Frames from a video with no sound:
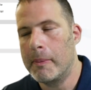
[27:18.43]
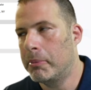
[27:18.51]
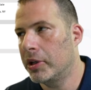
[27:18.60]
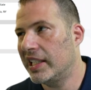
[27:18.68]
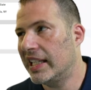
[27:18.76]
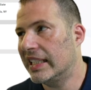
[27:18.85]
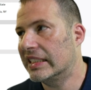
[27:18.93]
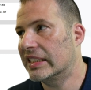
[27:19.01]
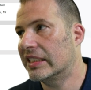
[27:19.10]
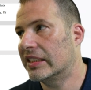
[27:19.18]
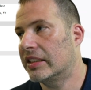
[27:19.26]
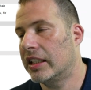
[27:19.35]
but it's
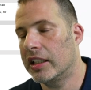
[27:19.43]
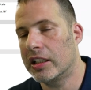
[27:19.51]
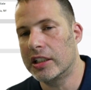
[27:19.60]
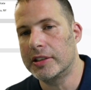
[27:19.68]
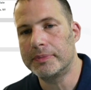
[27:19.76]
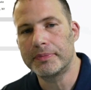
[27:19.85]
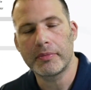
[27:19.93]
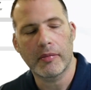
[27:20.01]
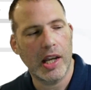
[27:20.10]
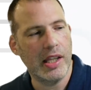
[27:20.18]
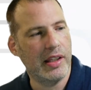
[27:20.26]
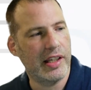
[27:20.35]
still,
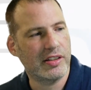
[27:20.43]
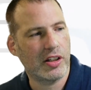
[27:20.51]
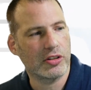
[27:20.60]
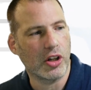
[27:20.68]
unless there's